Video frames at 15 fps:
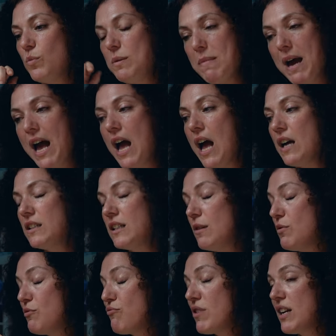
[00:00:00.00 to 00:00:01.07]
We met, and he
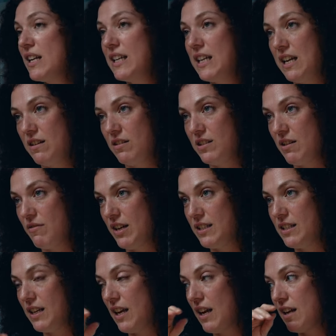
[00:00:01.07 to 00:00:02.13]
was really keen on
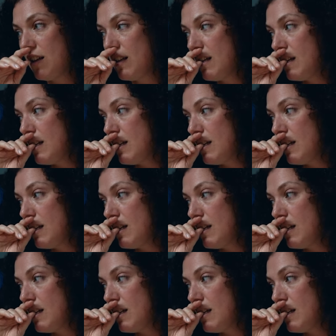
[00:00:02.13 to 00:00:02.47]
directing it.